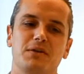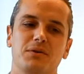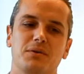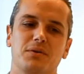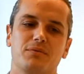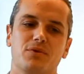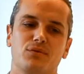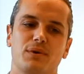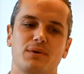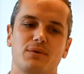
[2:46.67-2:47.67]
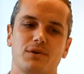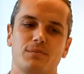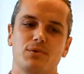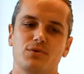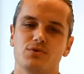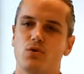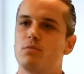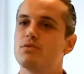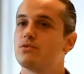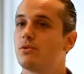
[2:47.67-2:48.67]
your software contributions
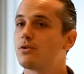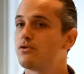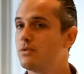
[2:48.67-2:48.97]
open source,